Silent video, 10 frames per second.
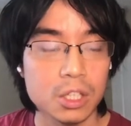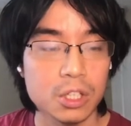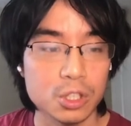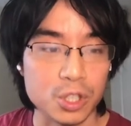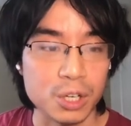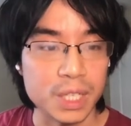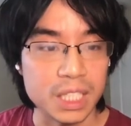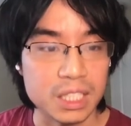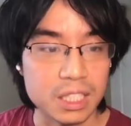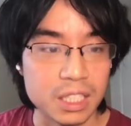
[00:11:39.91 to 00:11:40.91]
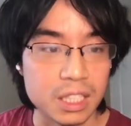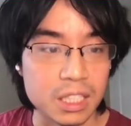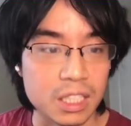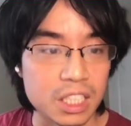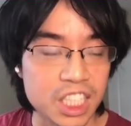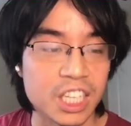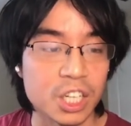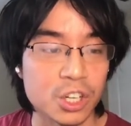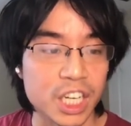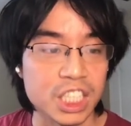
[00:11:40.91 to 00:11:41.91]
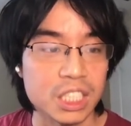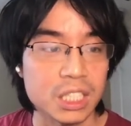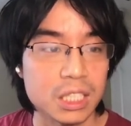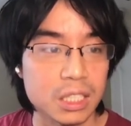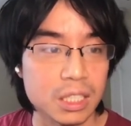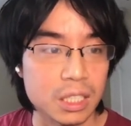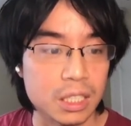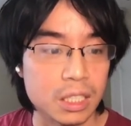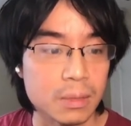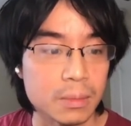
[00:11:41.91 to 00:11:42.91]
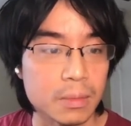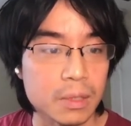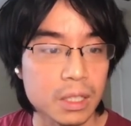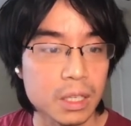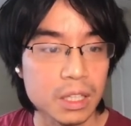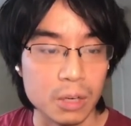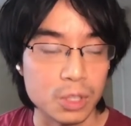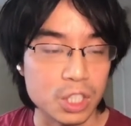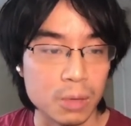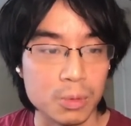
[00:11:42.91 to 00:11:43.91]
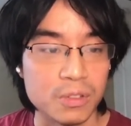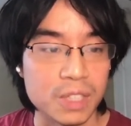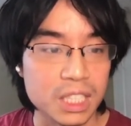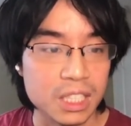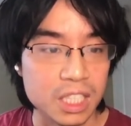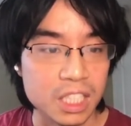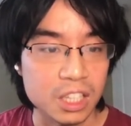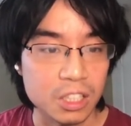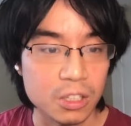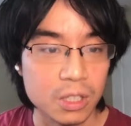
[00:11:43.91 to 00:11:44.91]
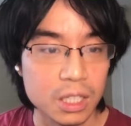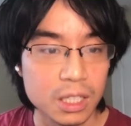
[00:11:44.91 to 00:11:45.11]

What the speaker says: So here we can see the 10 iterations that we saw previously in the code.